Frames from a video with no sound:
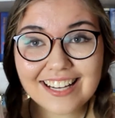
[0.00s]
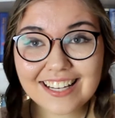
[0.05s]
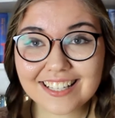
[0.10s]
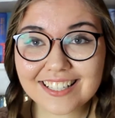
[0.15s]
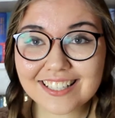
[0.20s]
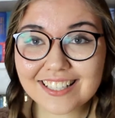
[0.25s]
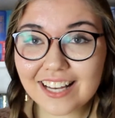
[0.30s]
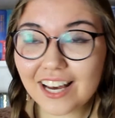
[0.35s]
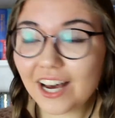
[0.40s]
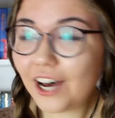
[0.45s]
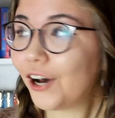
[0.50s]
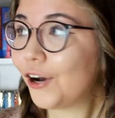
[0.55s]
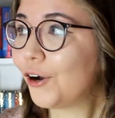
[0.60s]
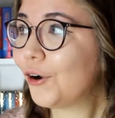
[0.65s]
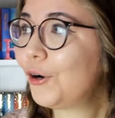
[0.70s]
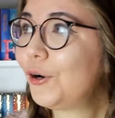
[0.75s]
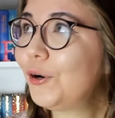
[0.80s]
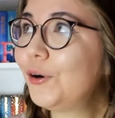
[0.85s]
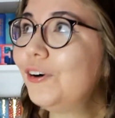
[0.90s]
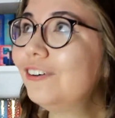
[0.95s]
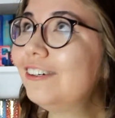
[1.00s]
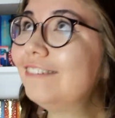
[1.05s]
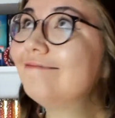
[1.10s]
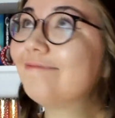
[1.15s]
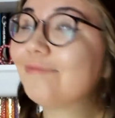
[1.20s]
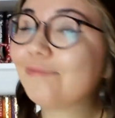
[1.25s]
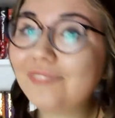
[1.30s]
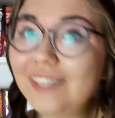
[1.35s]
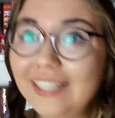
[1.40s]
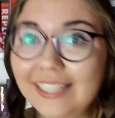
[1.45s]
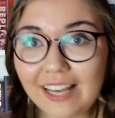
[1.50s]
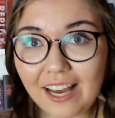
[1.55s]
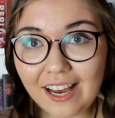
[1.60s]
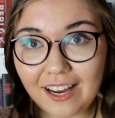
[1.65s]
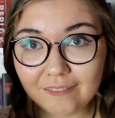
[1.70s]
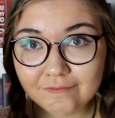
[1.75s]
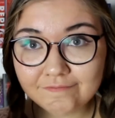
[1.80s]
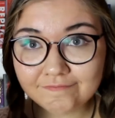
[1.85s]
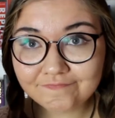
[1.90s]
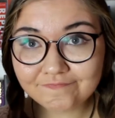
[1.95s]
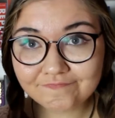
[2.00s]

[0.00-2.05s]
So, yeah.